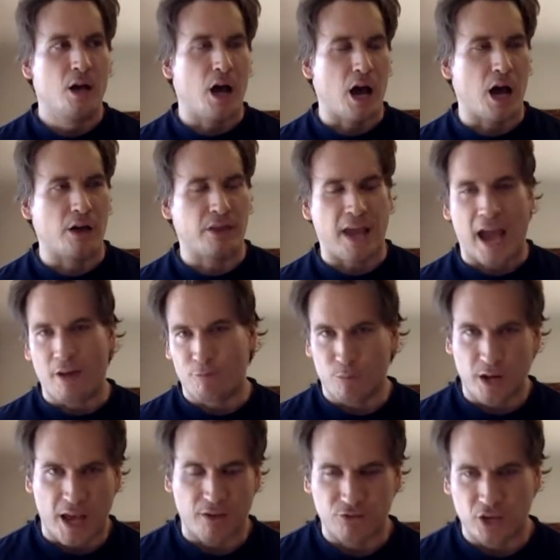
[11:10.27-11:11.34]
uh, they
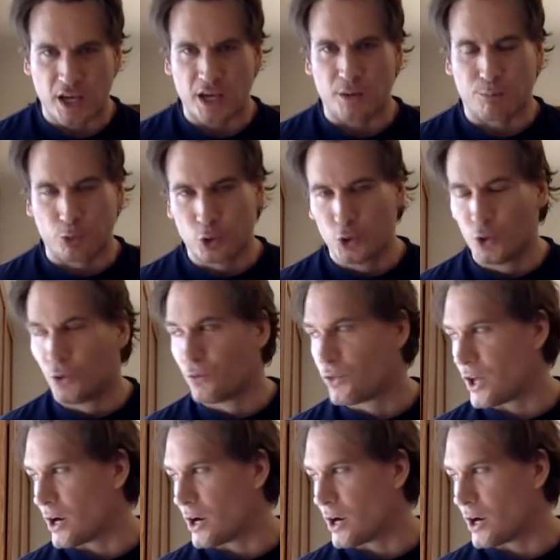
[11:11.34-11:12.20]
haven't been FDA approved.